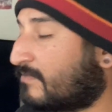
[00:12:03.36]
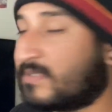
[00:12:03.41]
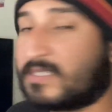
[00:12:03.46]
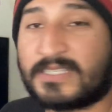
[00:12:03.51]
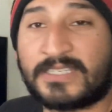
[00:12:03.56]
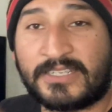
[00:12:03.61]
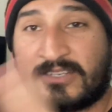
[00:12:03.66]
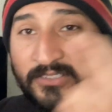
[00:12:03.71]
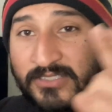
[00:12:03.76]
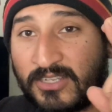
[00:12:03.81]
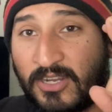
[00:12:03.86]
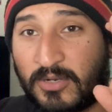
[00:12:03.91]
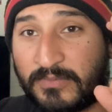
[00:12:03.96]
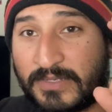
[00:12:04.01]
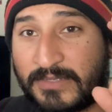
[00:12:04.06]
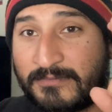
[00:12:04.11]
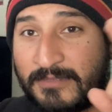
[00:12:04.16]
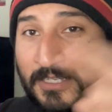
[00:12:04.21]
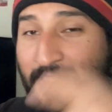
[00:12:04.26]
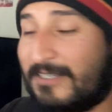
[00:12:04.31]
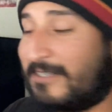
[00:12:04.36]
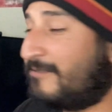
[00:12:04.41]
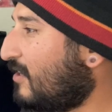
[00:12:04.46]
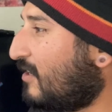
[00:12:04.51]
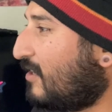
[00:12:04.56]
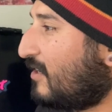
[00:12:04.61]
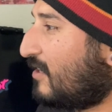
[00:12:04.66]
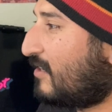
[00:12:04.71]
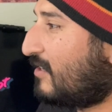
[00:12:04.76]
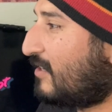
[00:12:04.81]
here's to hoping.
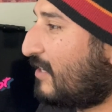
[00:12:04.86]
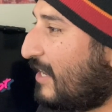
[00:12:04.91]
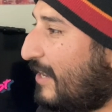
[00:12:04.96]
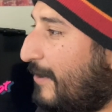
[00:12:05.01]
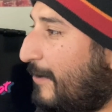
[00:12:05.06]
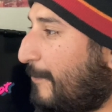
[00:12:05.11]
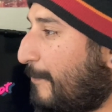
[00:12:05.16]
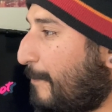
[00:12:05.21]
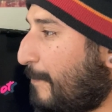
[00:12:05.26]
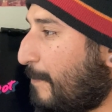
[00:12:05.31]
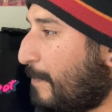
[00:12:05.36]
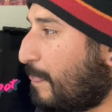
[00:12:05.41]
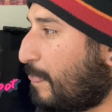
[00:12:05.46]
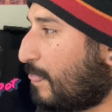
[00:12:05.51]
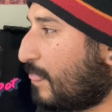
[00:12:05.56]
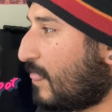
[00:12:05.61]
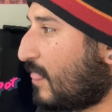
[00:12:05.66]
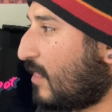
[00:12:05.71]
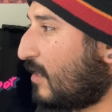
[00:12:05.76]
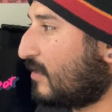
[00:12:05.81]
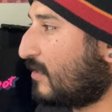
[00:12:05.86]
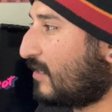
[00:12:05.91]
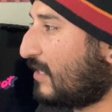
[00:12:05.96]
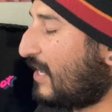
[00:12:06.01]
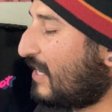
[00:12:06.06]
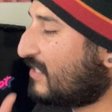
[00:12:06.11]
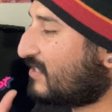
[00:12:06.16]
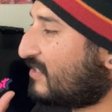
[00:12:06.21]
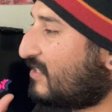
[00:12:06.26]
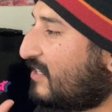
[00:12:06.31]
Now, the
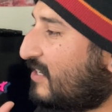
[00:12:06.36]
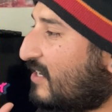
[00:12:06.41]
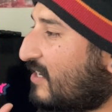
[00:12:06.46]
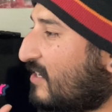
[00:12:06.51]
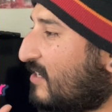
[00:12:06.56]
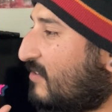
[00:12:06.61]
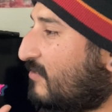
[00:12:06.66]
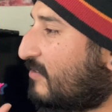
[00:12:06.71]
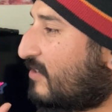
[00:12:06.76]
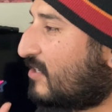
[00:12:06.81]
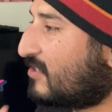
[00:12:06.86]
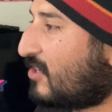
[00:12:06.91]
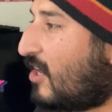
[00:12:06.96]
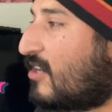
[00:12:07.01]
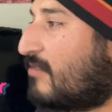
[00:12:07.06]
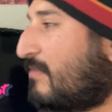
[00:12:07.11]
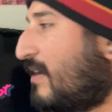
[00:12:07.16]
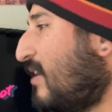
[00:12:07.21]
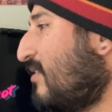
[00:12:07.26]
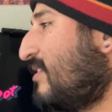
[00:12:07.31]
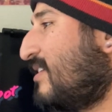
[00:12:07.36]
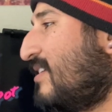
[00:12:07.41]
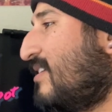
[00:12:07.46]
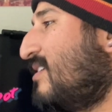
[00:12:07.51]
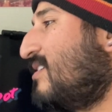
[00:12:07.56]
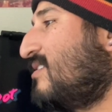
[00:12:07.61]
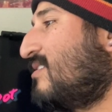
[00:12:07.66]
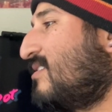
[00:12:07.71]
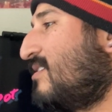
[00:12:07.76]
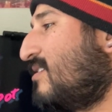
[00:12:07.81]
last thing we're going to talk about
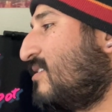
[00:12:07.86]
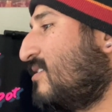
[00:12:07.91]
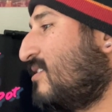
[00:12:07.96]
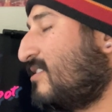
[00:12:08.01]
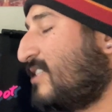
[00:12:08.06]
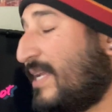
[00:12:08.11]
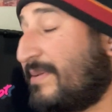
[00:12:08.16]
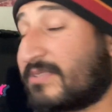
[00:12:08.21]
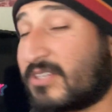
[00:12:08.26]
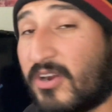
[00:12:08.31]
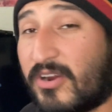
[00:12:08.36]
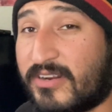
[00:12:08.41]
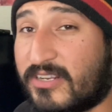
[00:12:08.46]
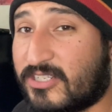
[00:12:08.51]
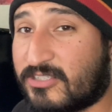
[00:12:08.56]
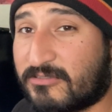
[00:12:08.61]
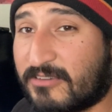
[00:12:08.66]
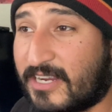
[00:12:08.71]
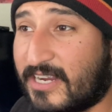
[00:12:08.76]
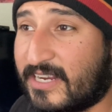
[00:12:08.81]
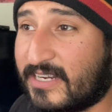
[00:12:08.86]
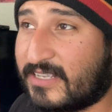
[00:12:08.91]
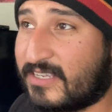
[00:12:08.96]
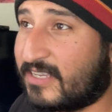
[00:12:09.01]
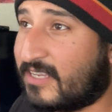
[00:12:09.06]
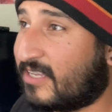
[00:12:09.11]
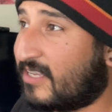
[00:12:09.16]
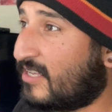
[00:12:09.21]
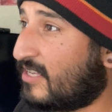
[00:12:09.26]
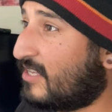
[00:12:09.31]
is the James Harden trade.
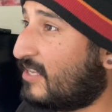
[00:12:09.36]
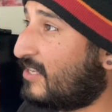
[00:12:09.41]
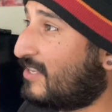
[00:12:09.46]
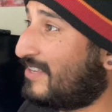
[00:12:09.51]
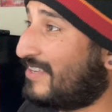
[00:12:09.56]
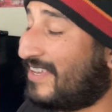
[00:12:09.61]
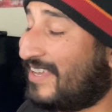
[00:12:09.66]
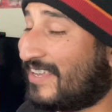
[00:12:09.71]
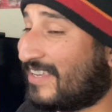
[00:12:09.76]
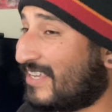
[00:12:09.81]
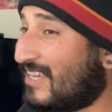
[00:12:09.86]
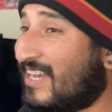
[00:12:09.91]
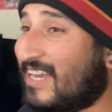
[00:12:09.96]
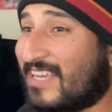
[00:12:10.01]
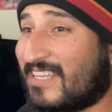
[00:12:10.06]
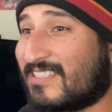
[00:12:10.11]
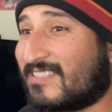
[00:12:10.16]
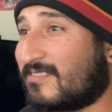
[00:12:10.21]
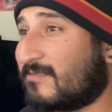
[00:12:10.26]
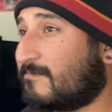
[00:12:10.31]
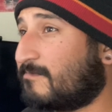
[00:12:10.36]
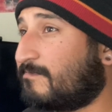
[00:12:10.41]
And guys,